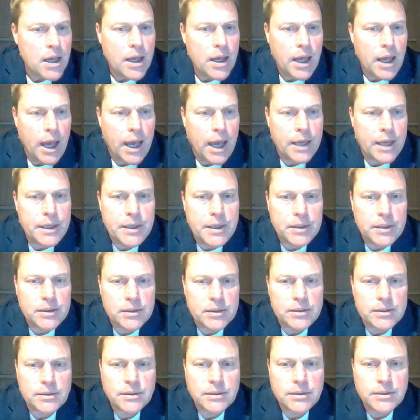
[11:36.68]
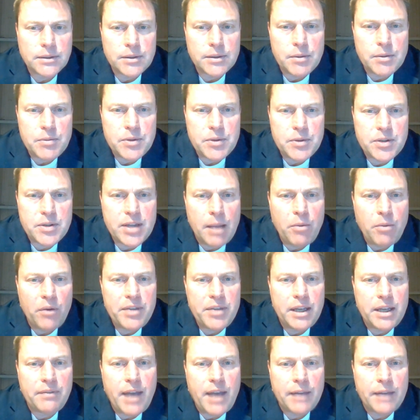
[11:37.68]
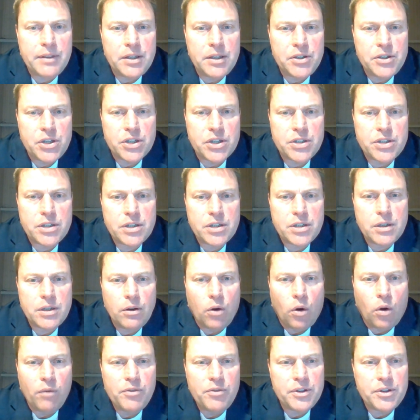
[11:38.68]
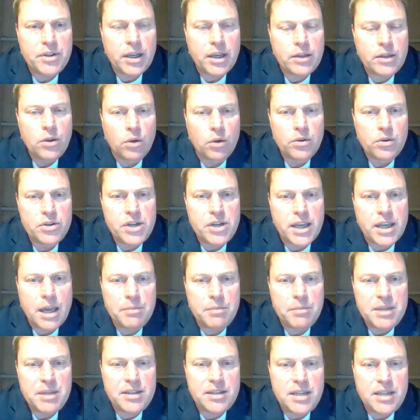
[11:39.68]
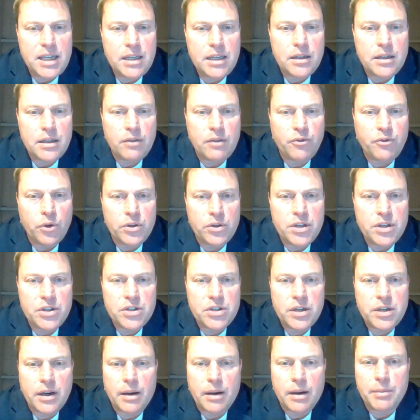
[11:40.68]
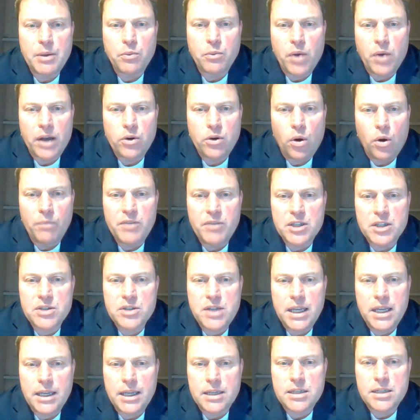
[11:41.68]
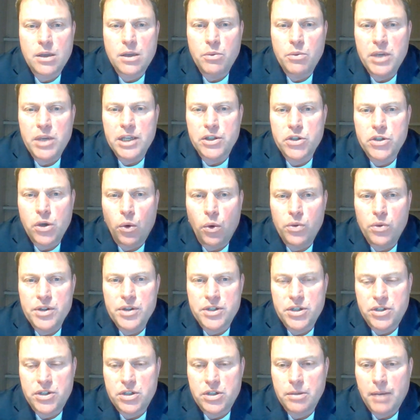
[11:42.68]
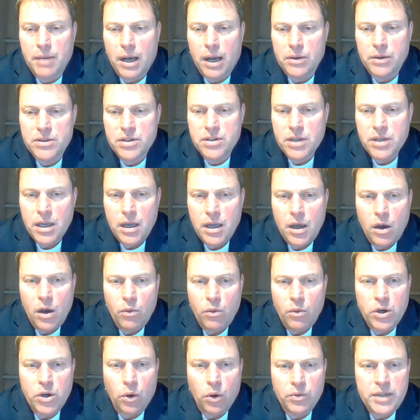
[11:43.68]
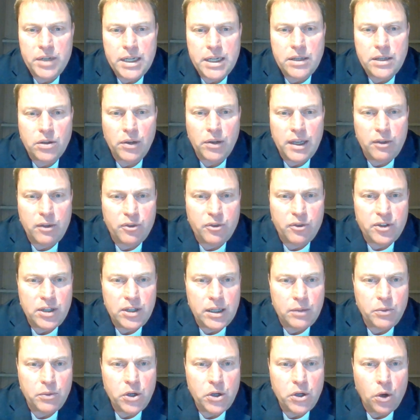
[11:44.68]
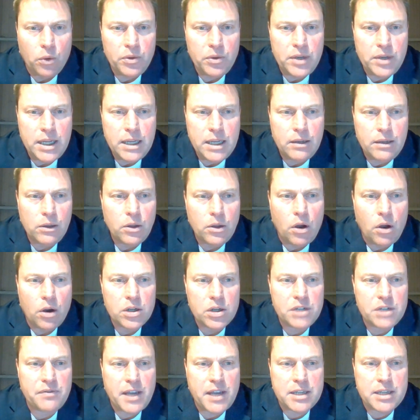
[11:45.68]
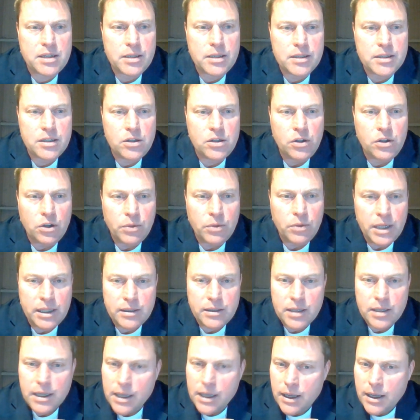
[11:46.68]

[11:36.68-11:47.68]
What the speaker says: And some of the advantages of the technology can be seen in the footage here. I mean, one obvious thing is that we can tow the system out. We don't need to lift it. We don't need large vessels to do it.